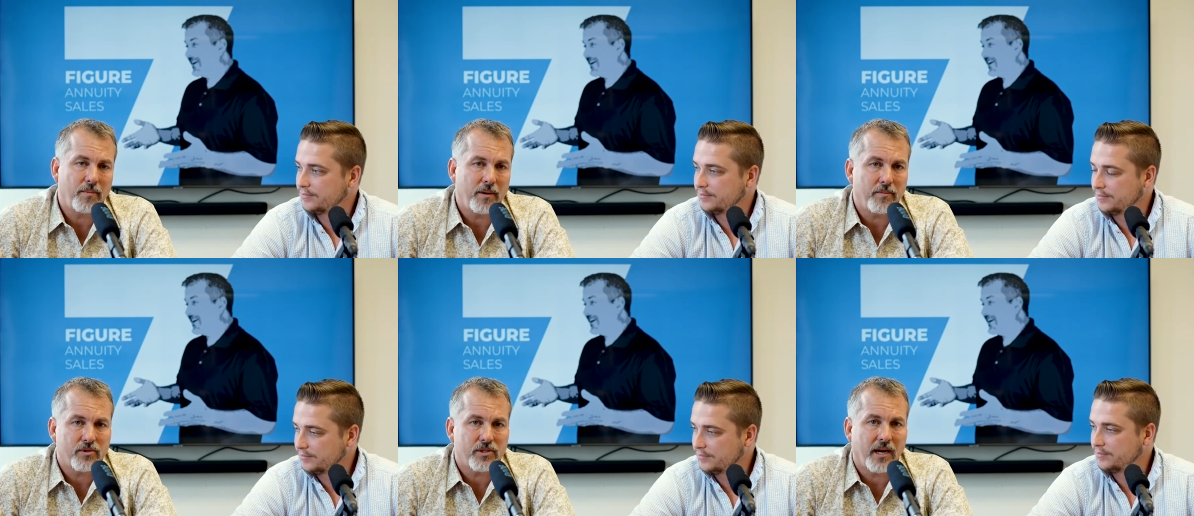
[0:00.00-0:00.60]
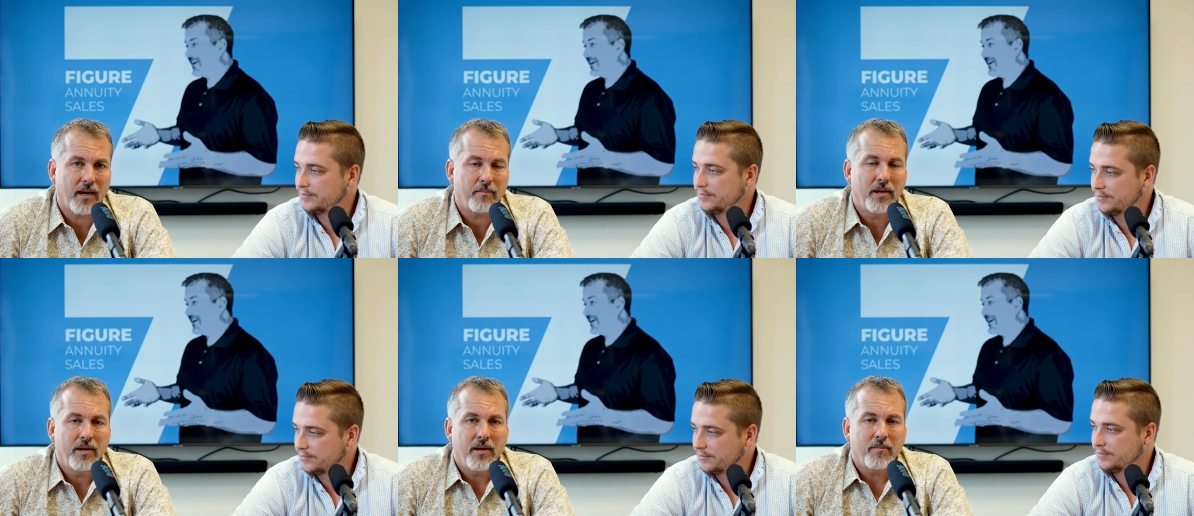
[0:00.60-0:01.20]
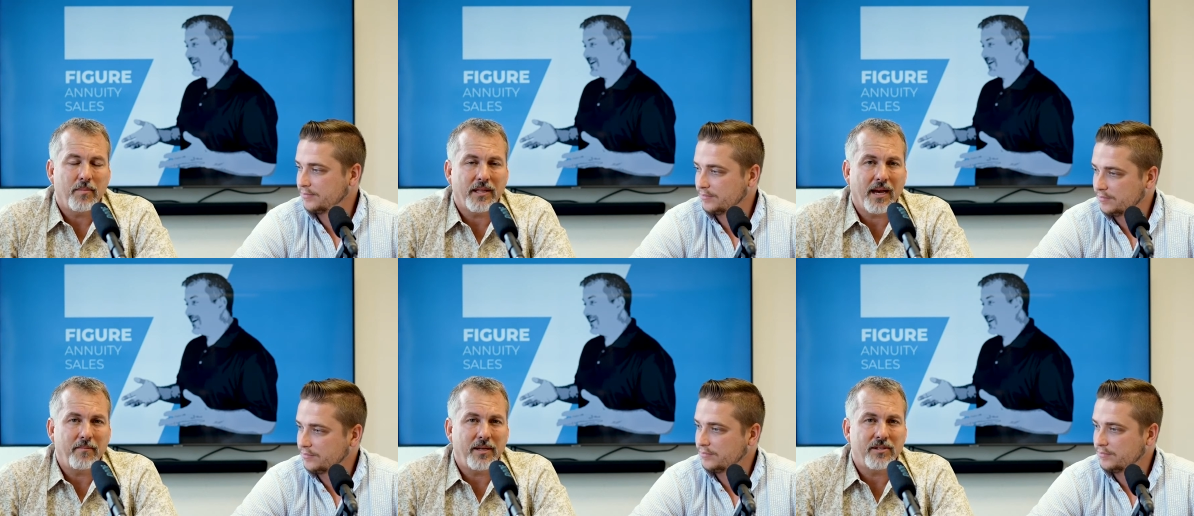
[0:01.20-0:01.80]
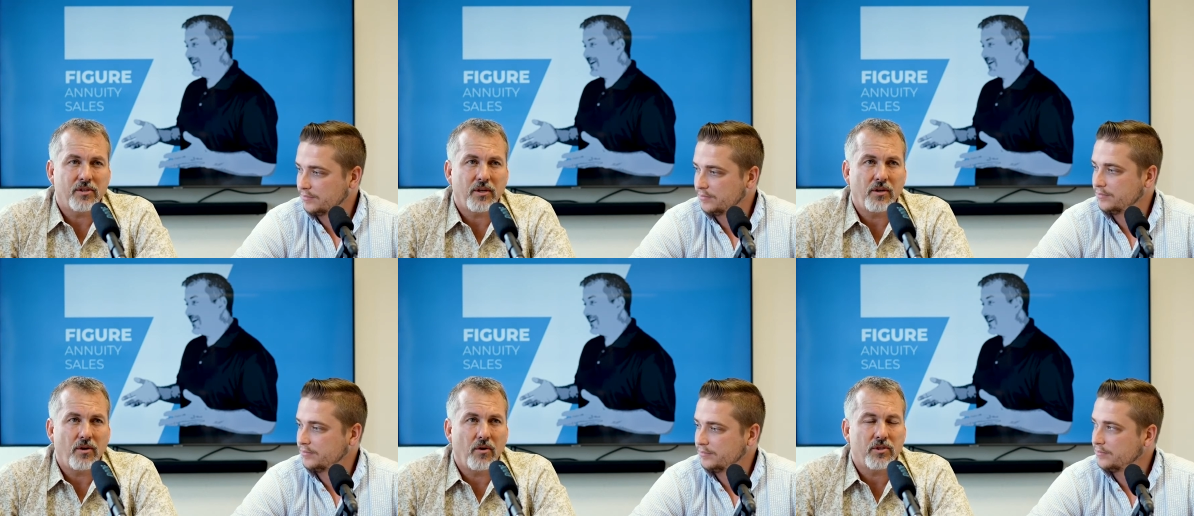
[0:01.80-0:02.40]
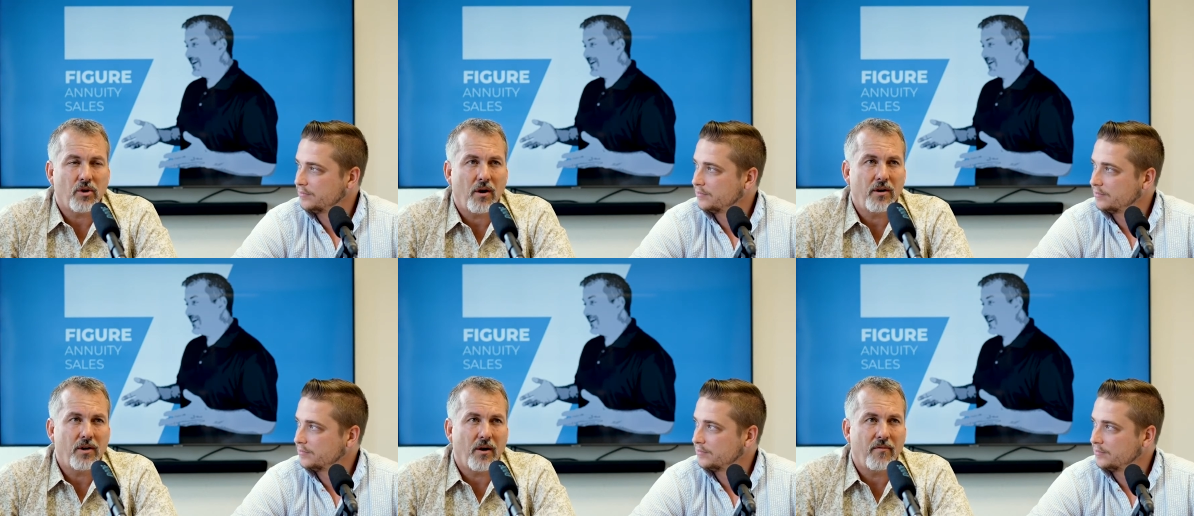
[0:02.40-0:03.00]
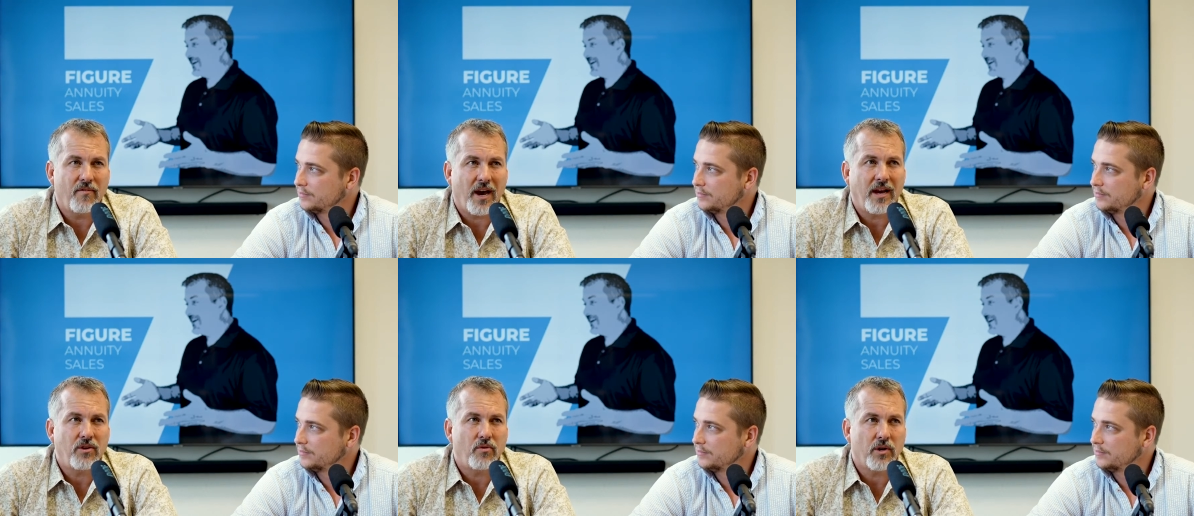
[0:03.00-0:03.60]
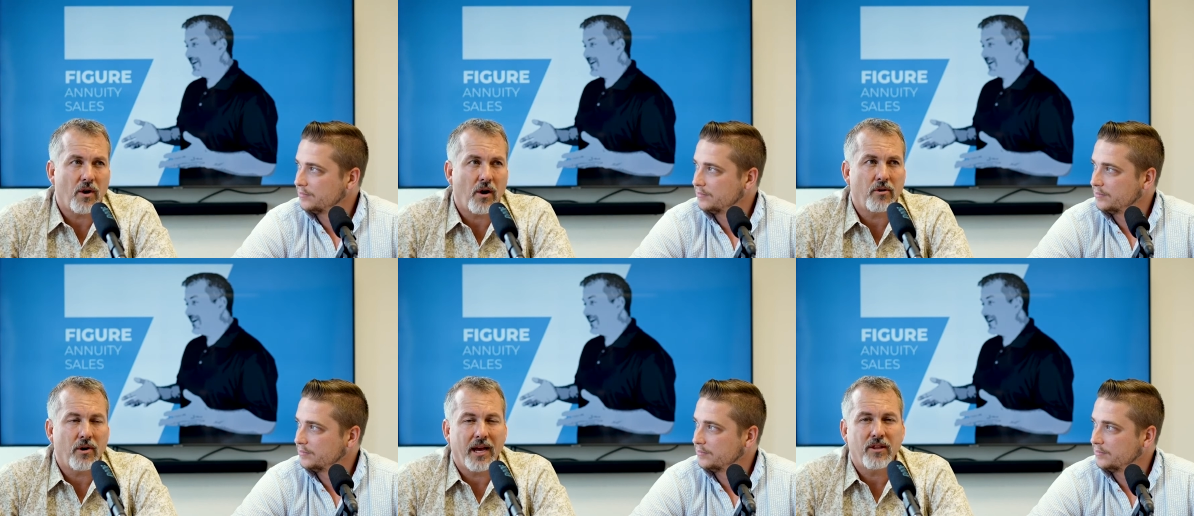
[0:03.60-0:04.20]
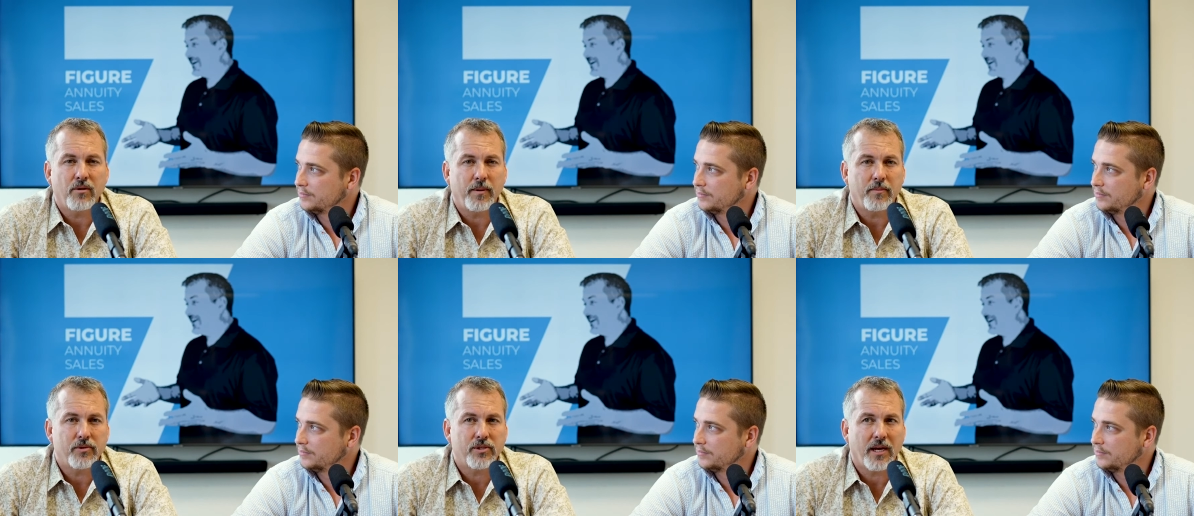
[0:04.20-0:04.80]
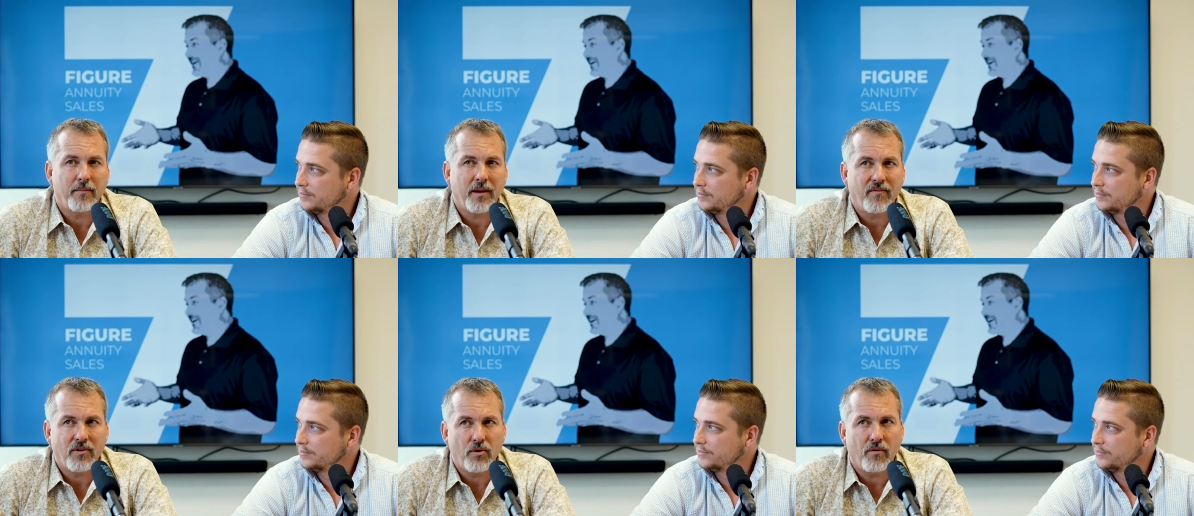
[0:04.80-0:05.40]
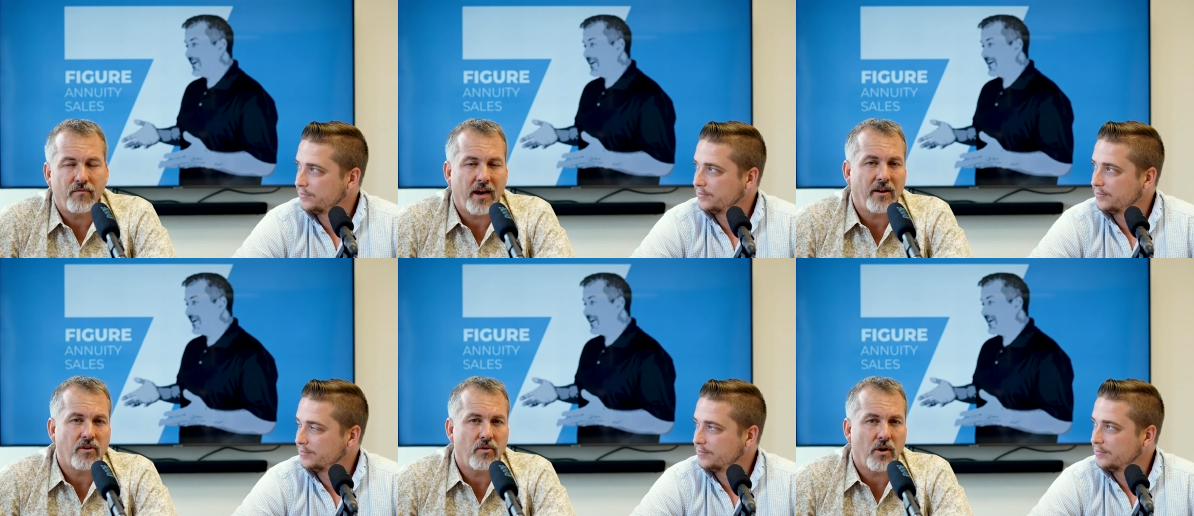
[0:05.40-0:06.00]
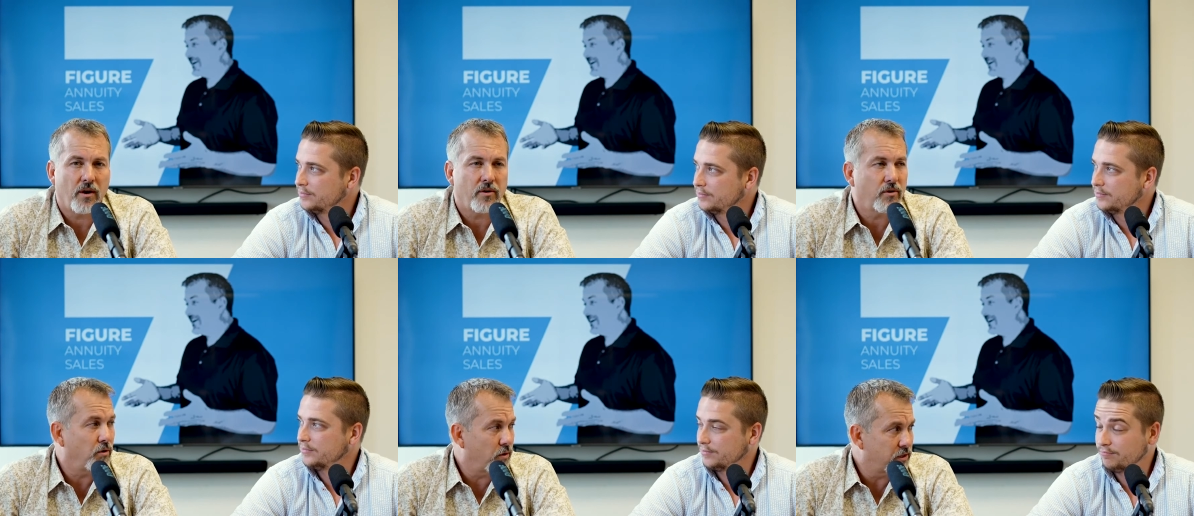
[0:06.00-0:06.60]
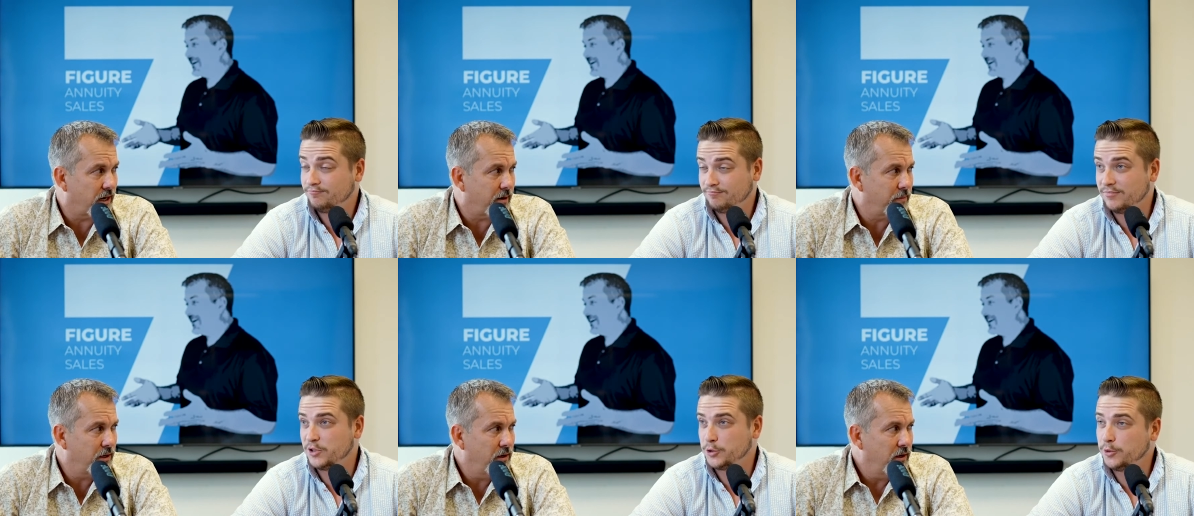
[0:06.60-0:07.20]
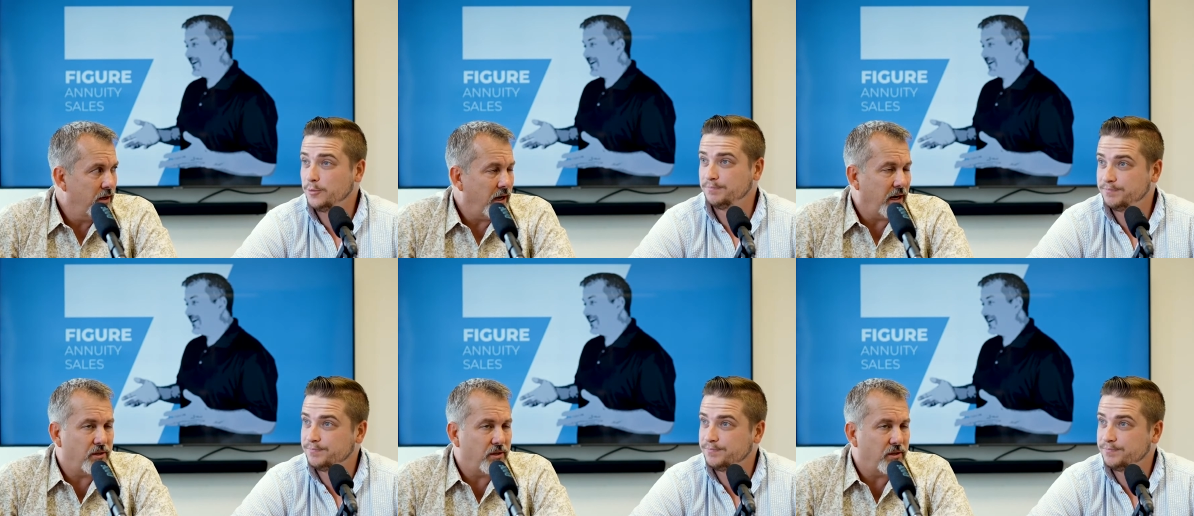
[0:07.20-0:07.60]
Speaker 1: people's time. But that means, you know, it's hard to value and honor other people's time if you don't value and honor your time. It's true.